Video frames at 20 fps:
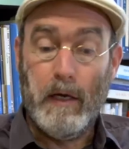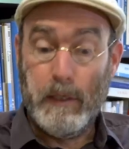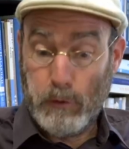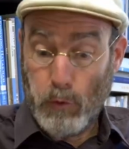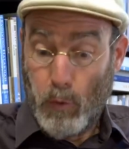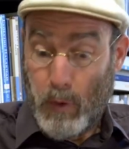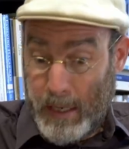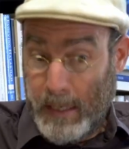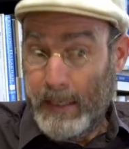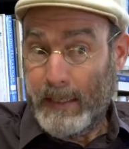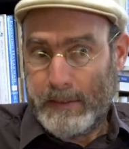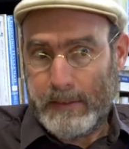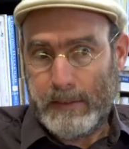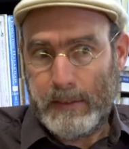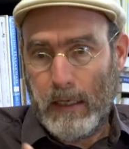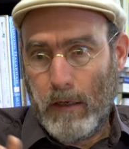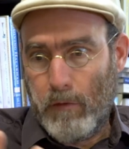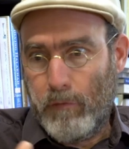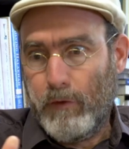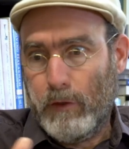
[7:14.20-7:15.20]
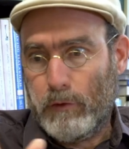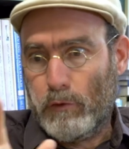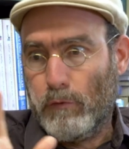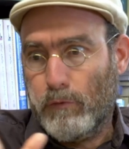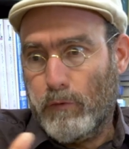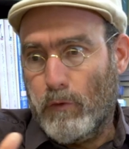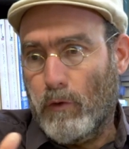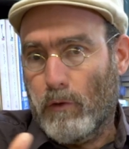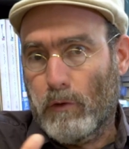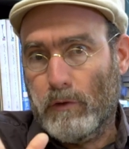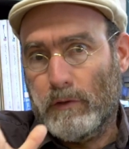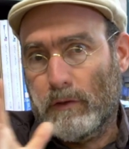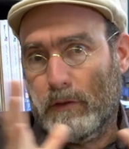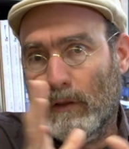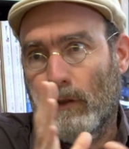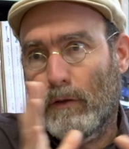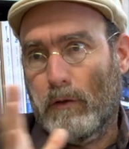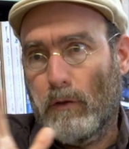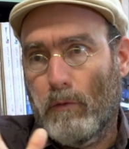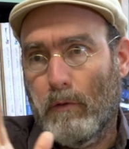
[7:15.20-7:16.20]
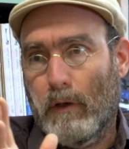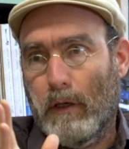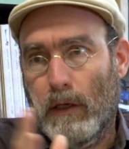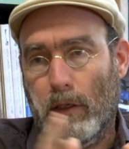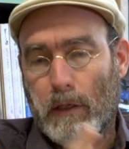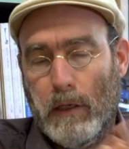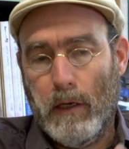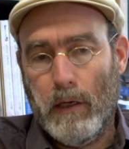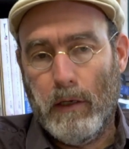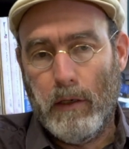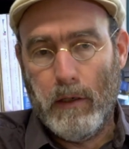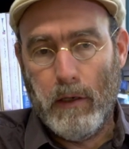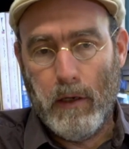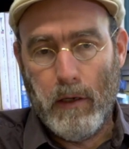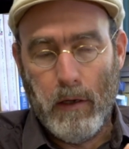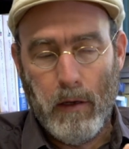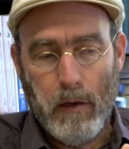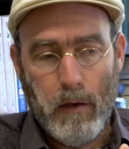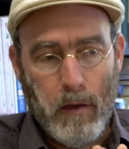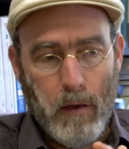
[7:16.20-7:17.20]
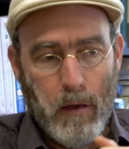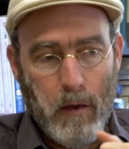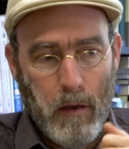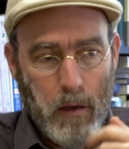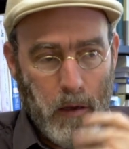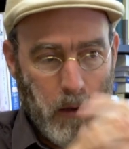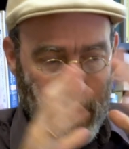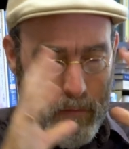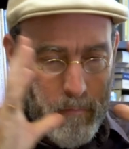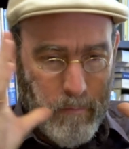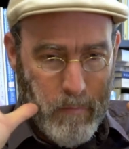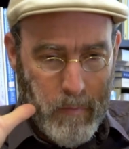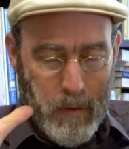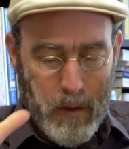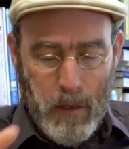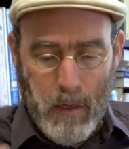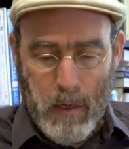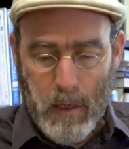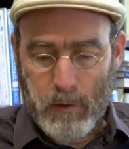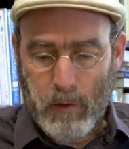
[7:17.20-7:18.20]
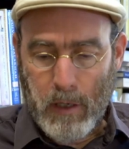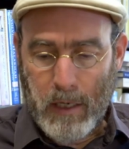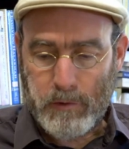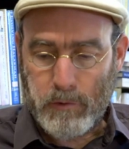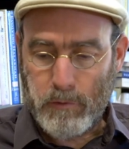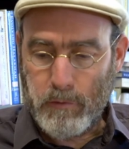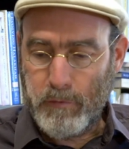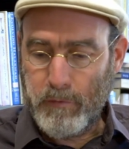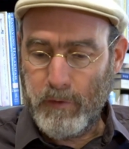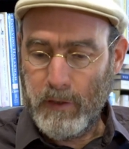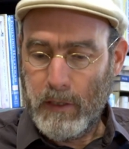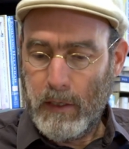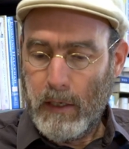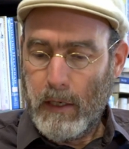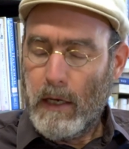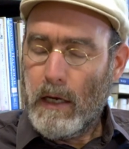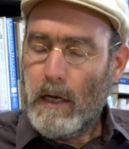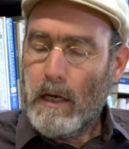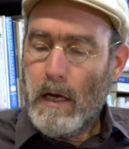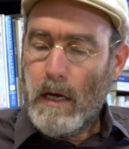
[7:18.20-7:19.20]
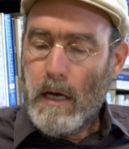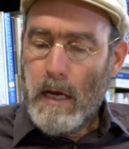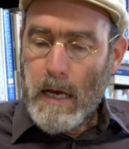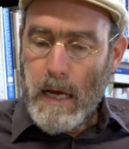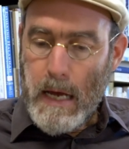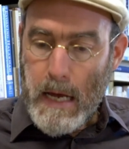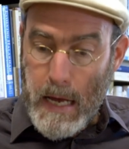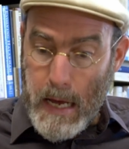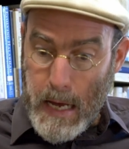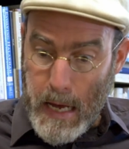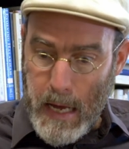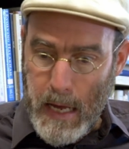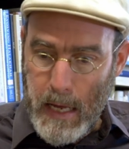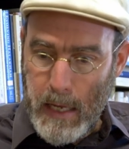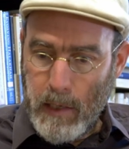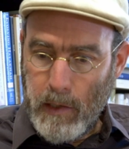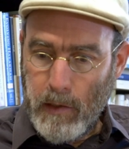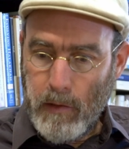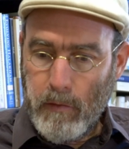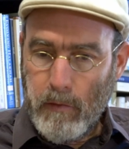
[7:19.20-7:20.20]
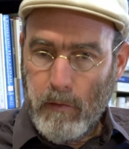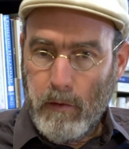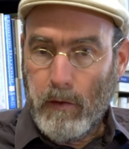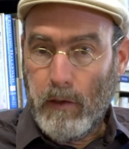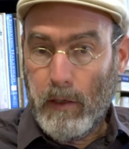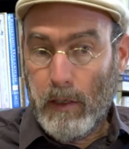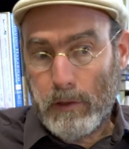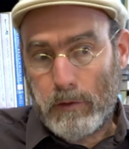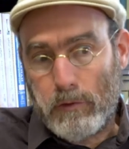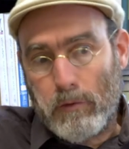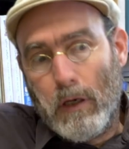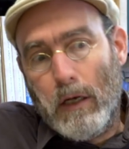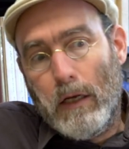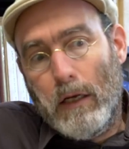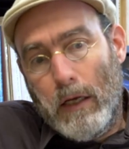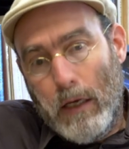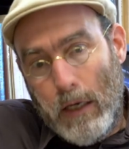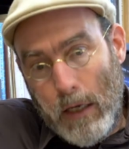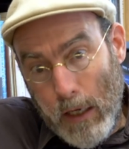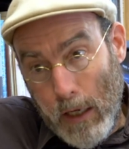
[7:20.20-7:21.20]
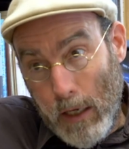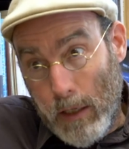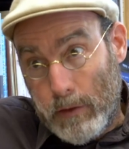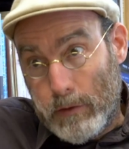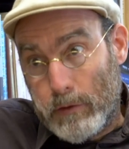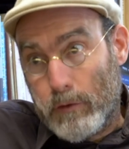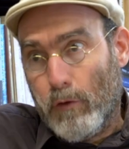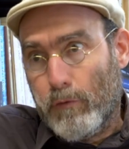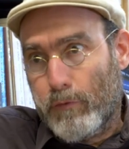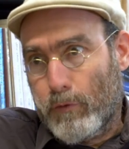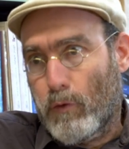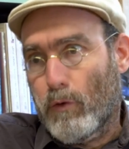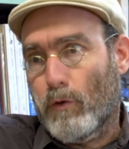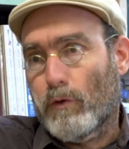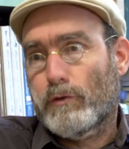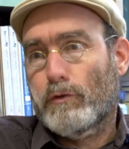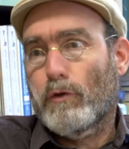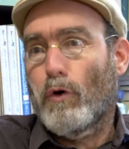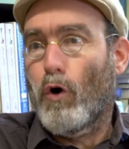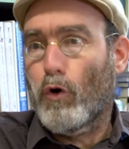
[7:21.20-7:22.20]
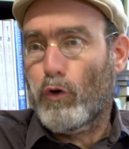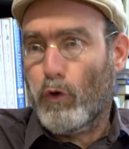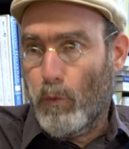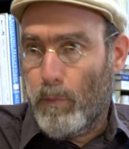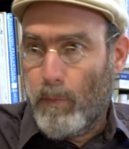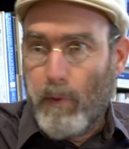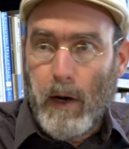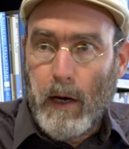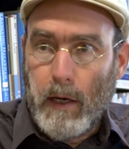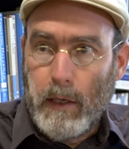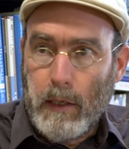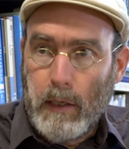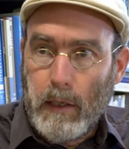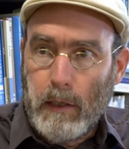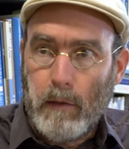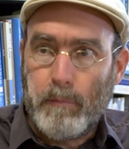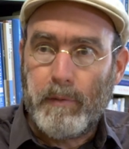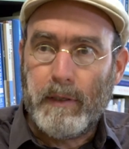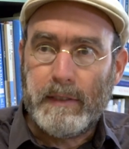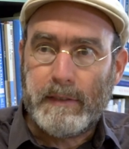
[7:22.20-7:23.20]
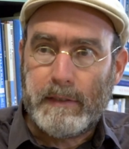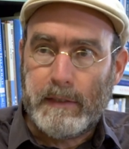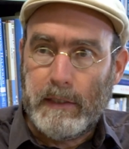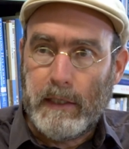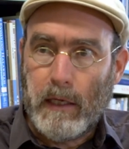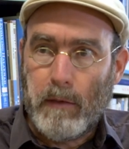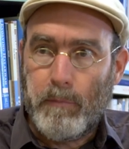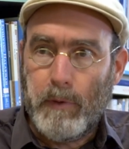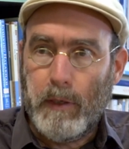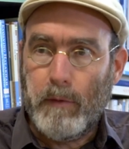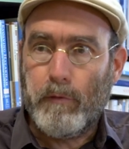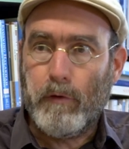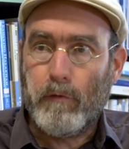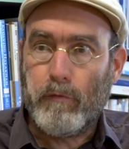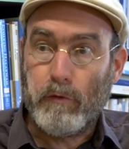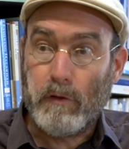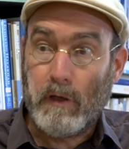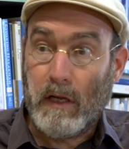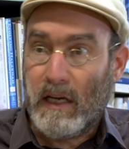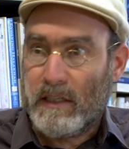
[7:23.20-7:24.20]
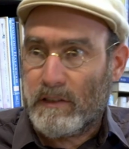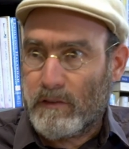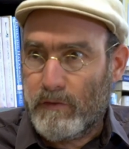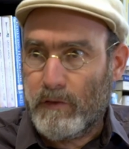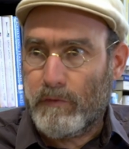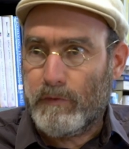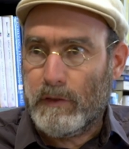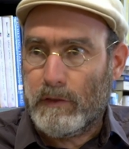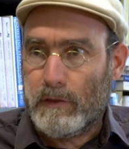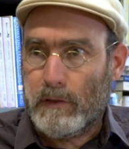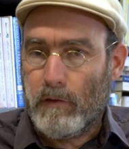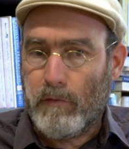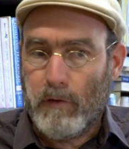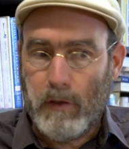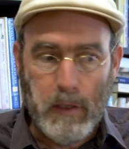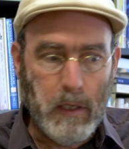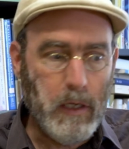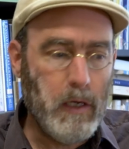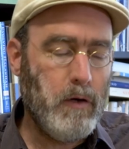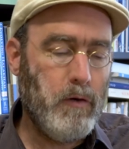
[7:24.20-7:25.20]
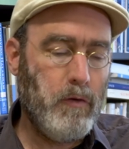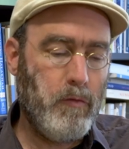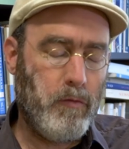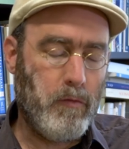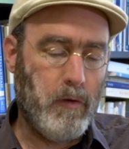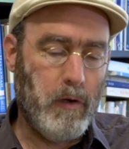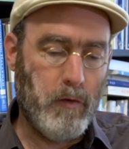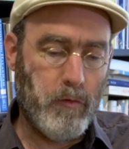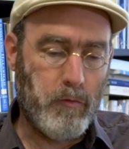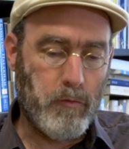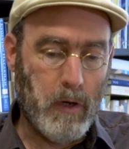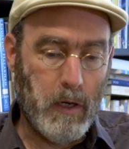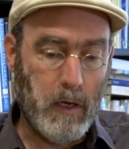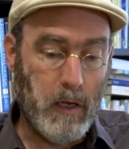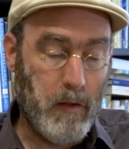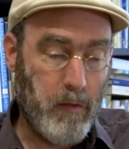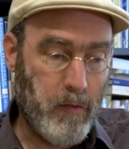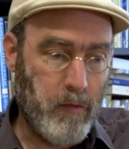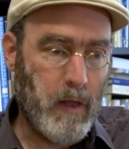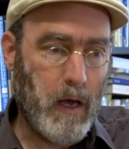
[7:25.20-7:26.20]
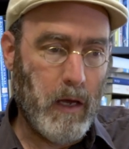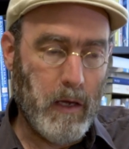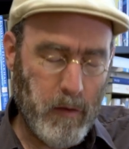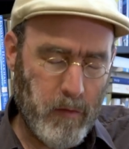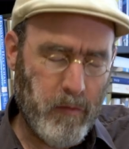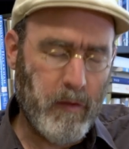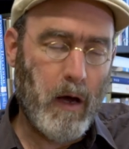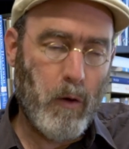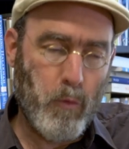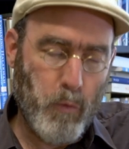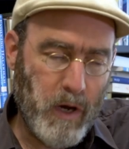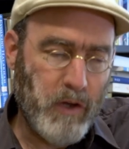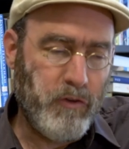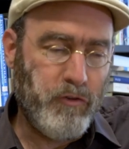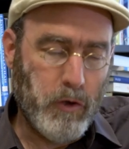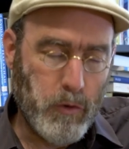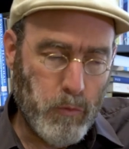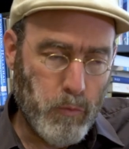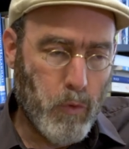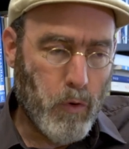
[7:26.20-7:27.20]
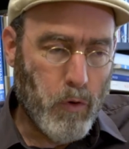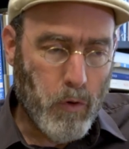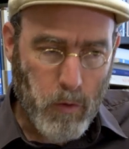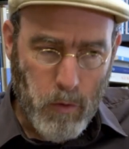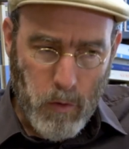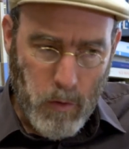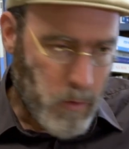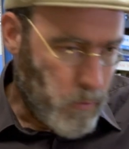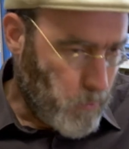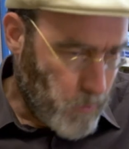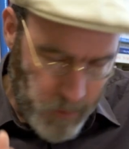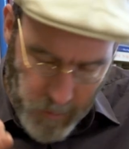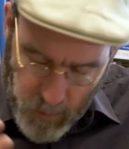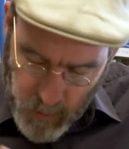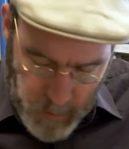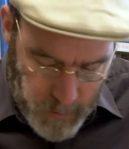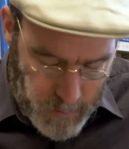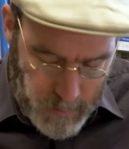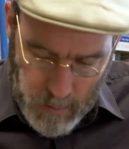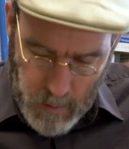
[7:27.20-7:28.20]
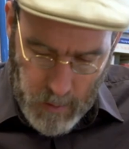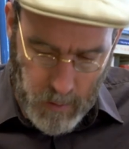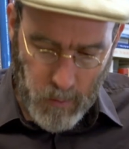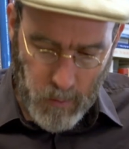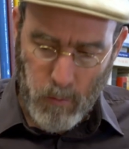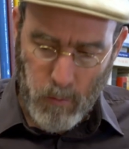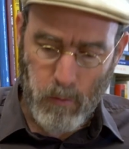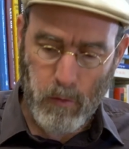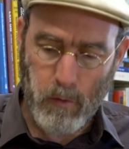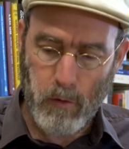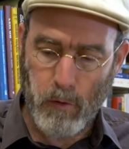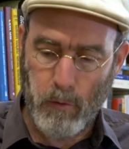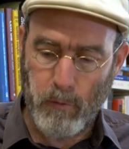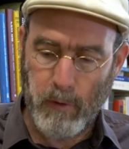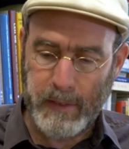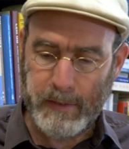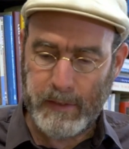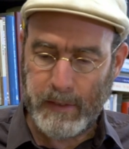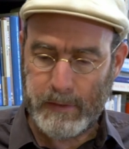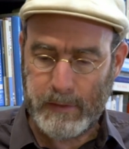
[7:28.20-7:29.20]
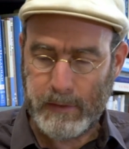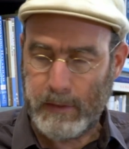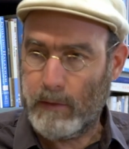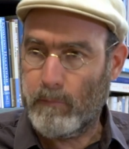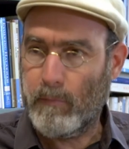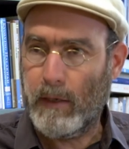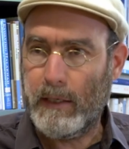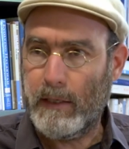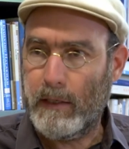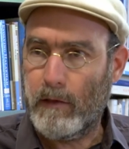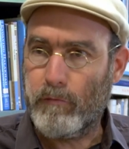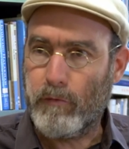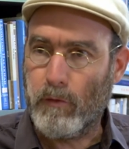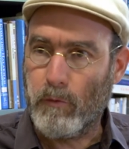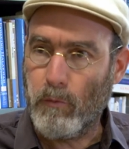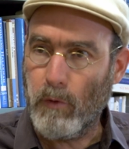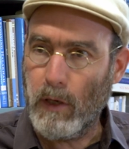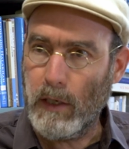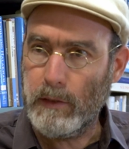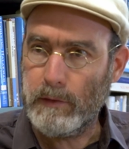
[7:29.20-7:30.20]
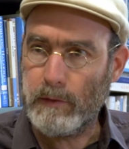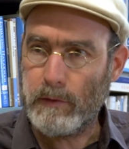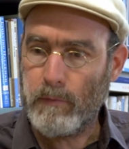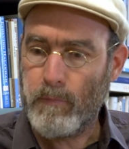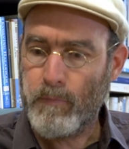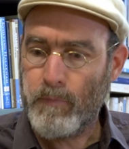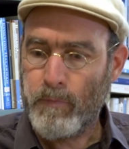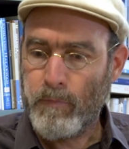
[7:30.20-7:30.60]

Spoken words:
So in itself, it's of course, a catastrophe. And Israel is, of course, occupying the Palestinian people for the last 57 years. Israel is now waging war, which is, horrendous in many different ways.